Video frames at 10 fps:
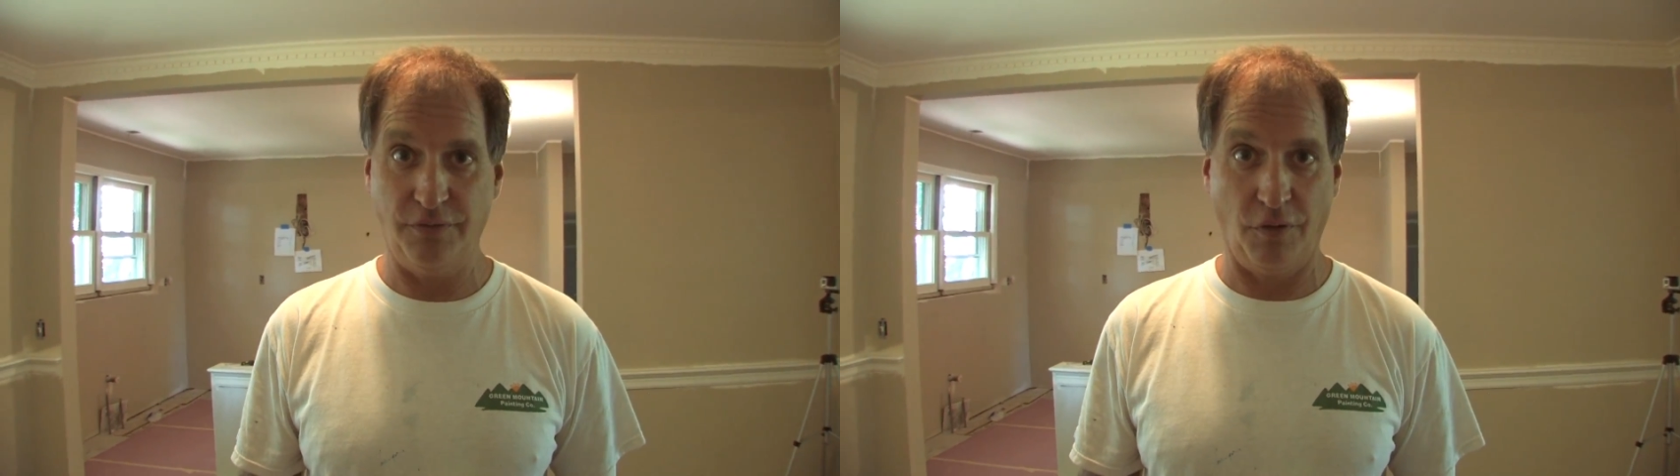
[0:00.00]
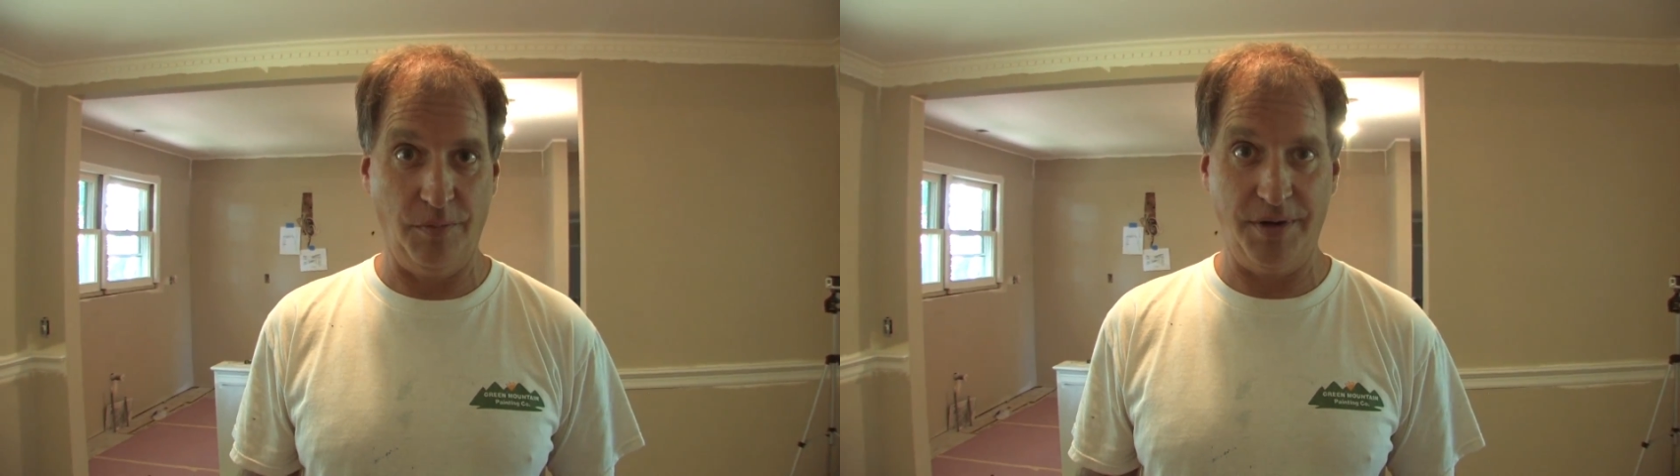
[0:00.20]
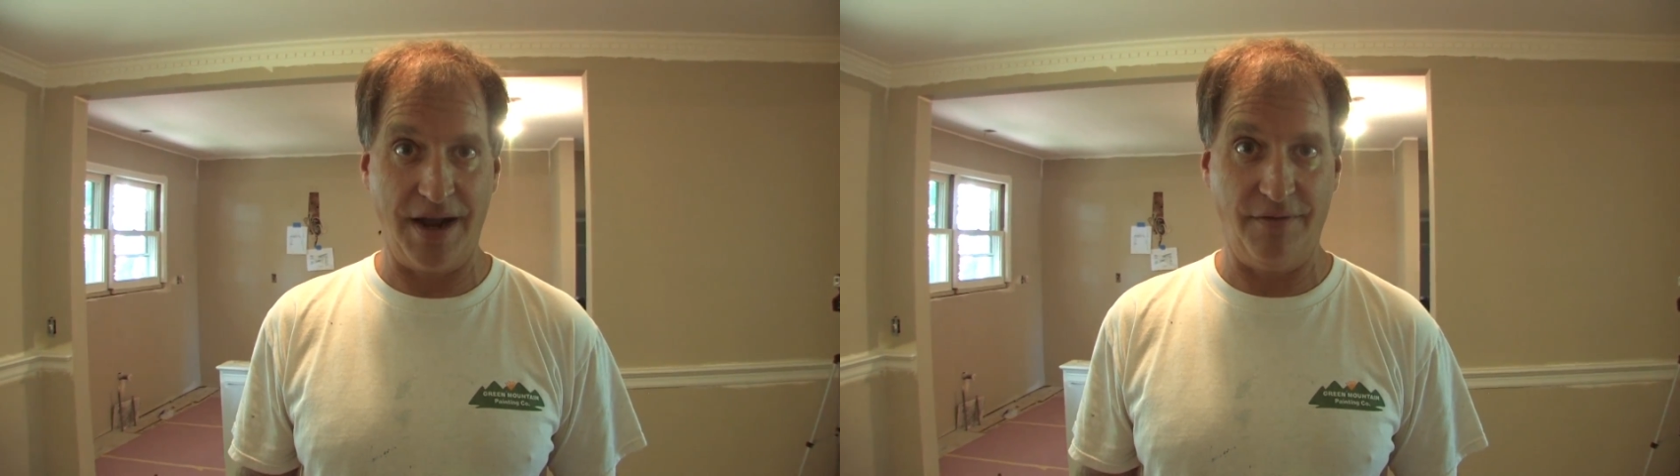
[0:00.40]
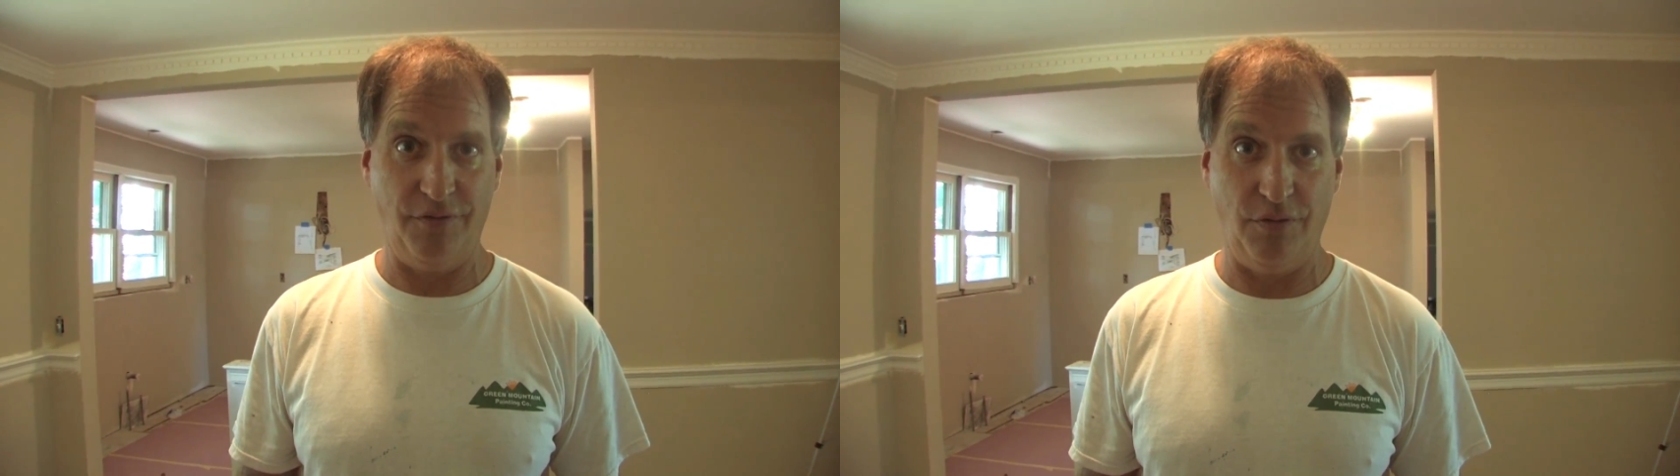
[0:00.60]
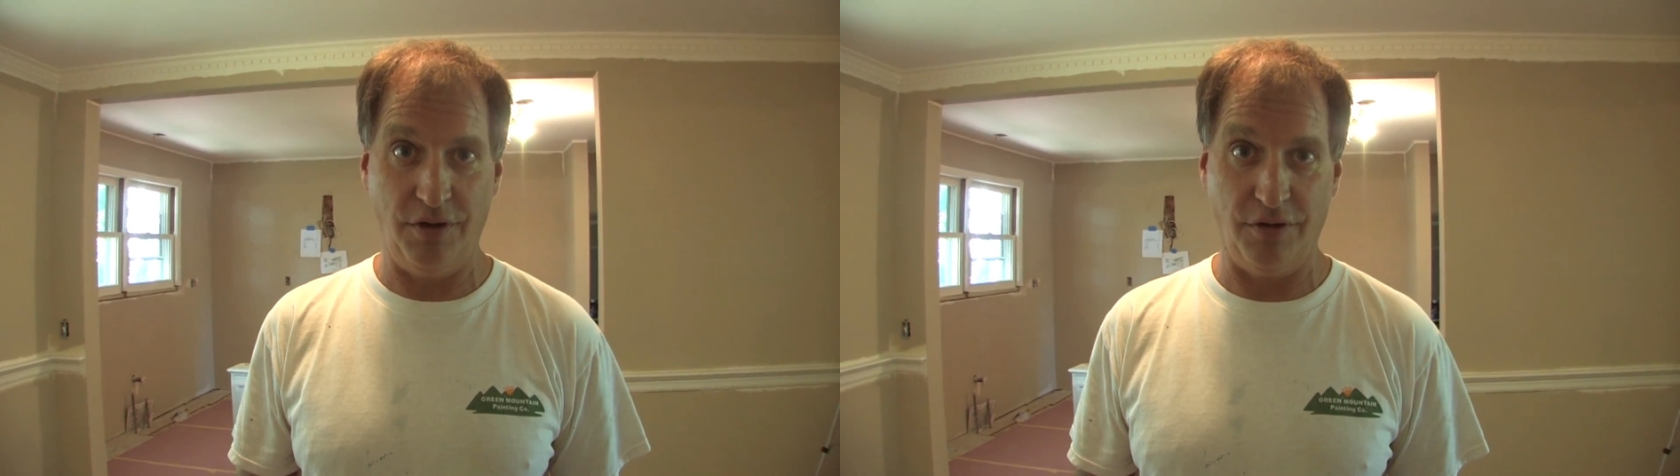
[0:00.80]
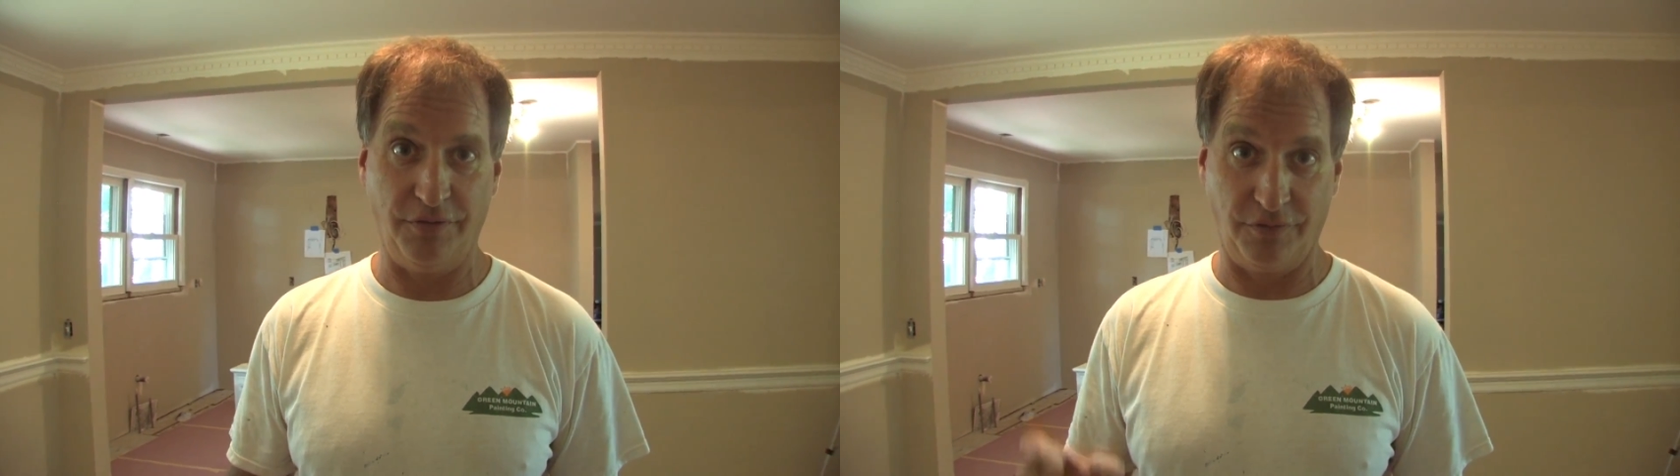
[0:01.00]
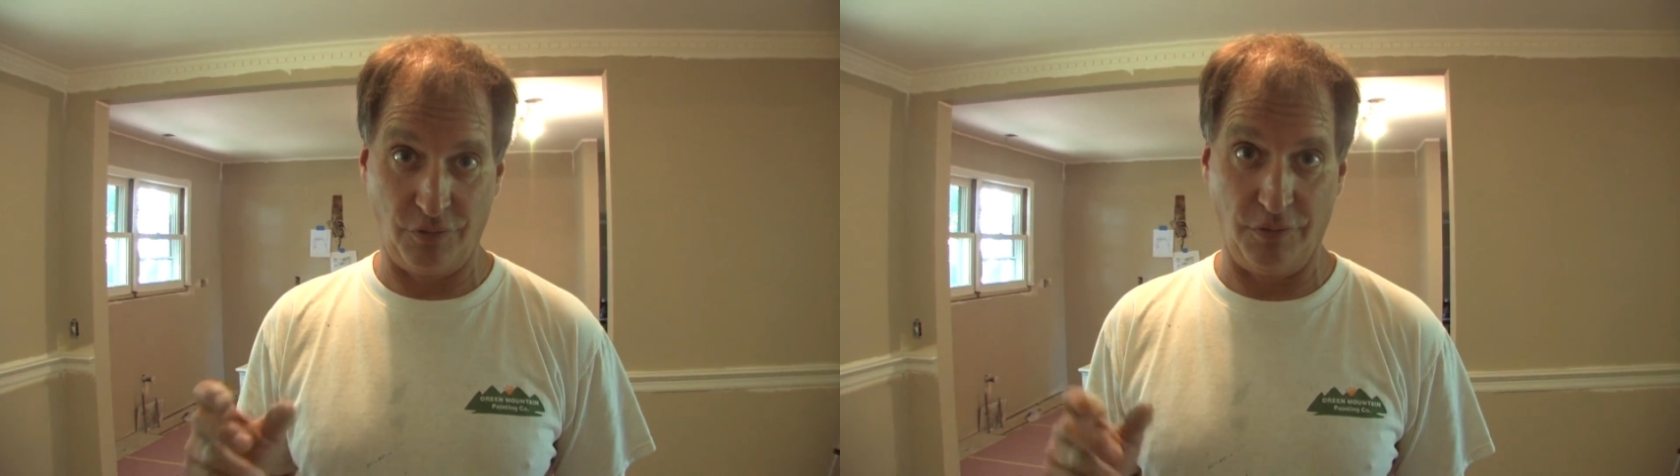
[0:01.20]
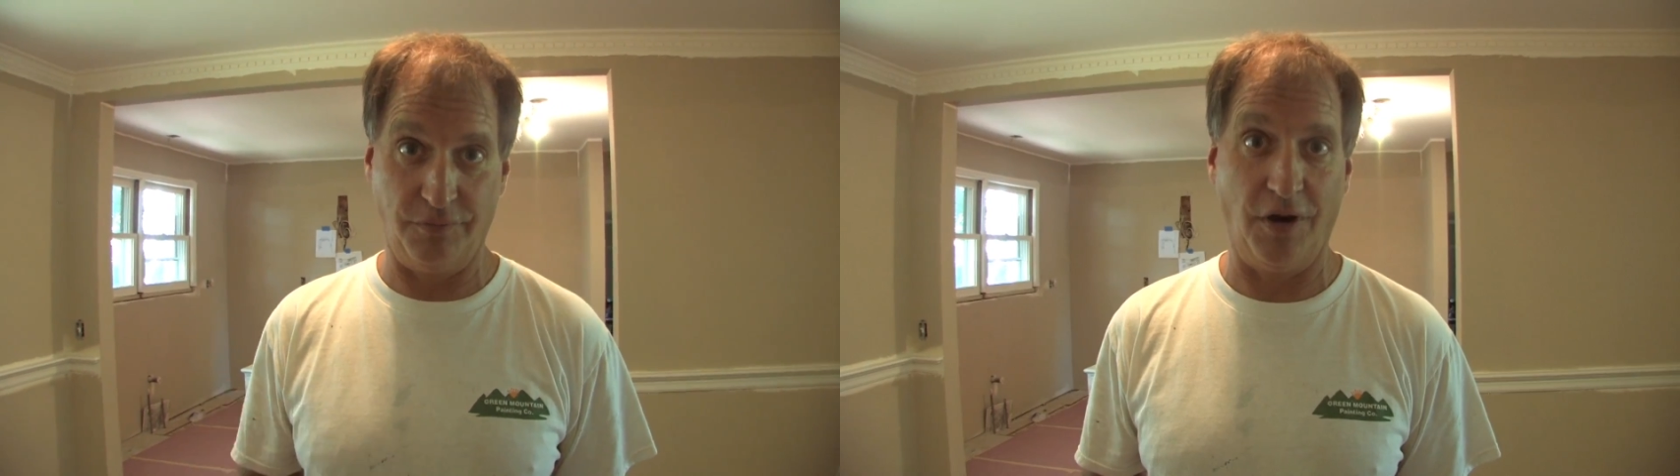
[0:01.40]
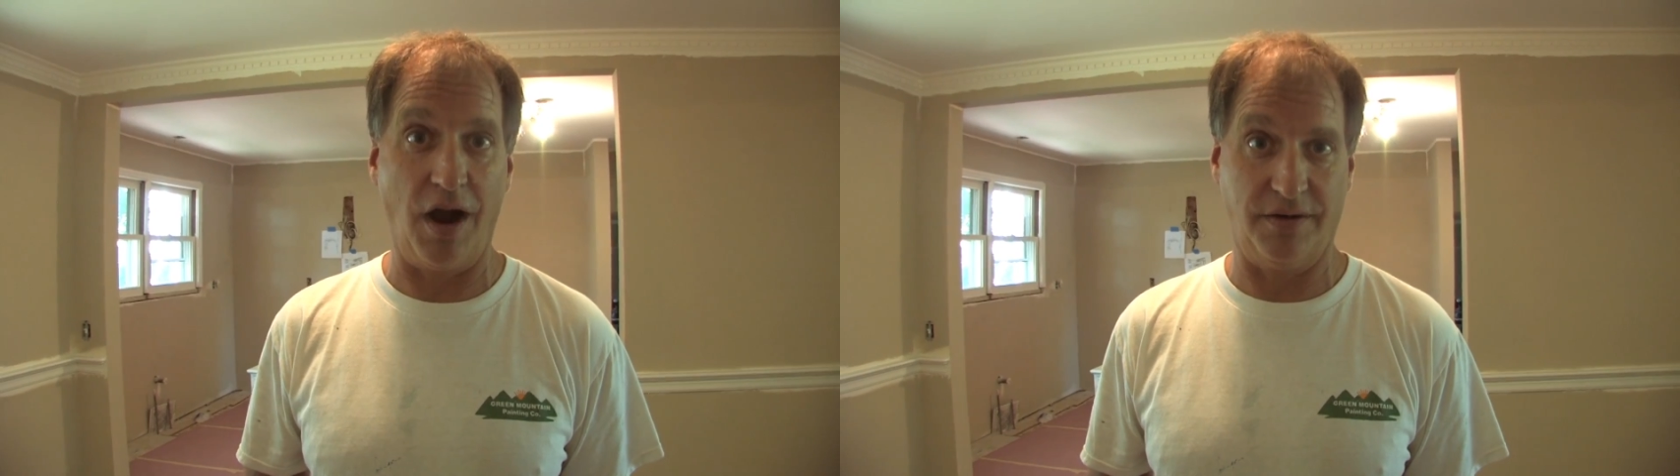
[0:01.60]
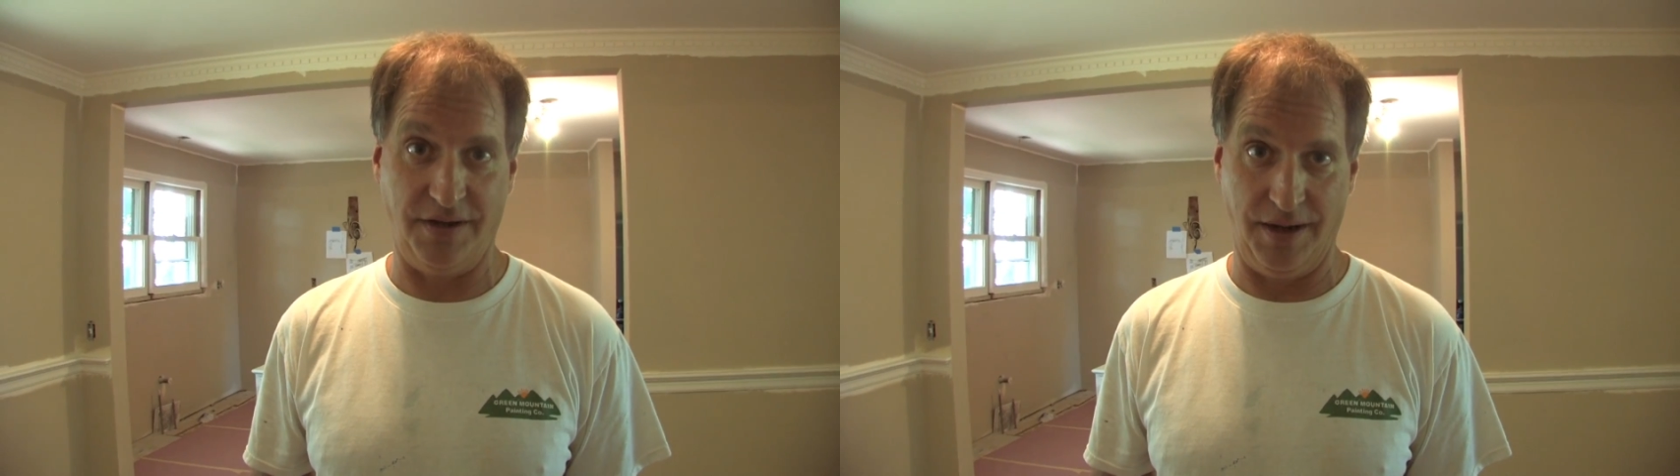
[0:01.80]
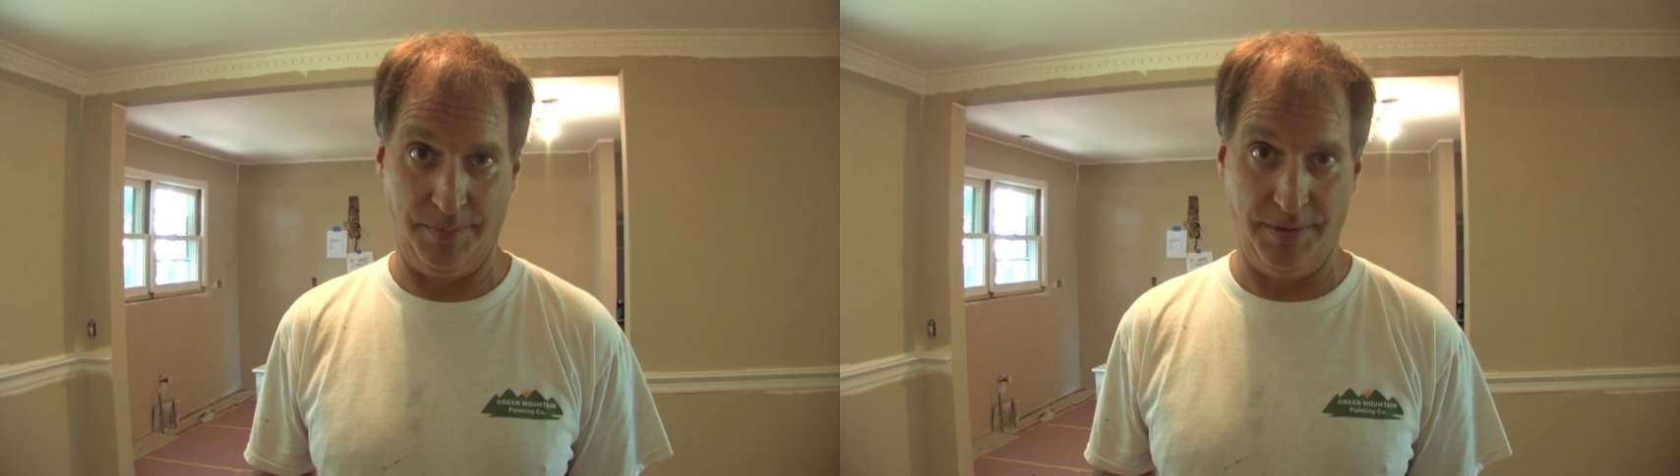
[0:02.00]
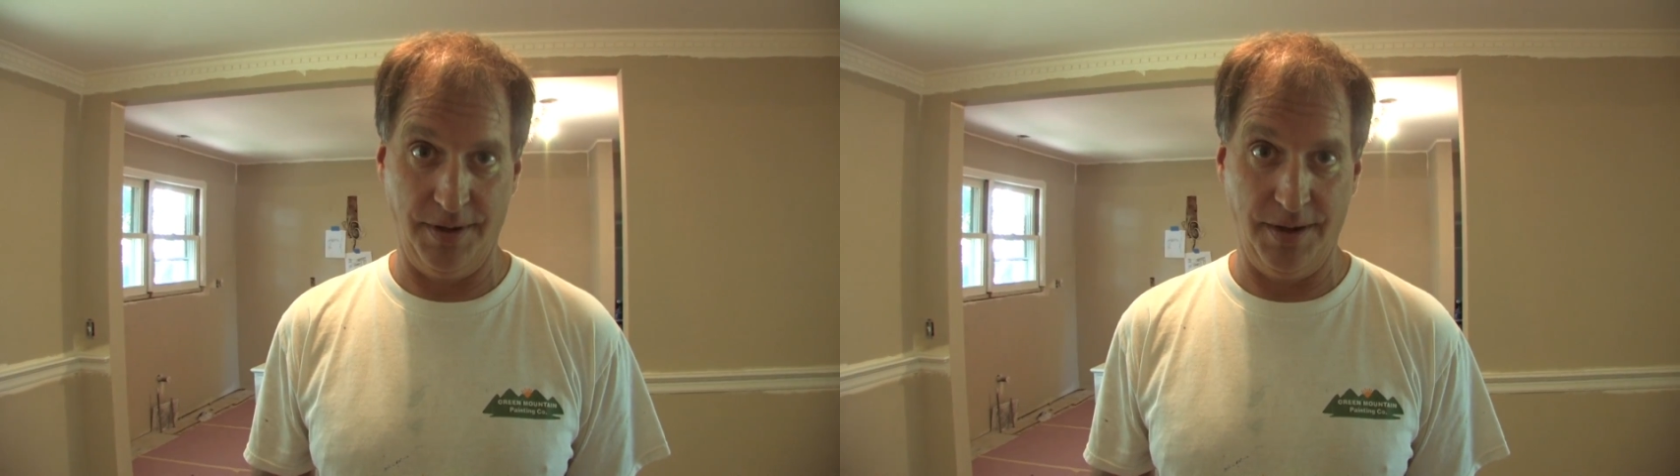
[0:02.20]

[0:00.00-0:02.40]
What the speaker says: It's only been out a few years. It's called frog tape.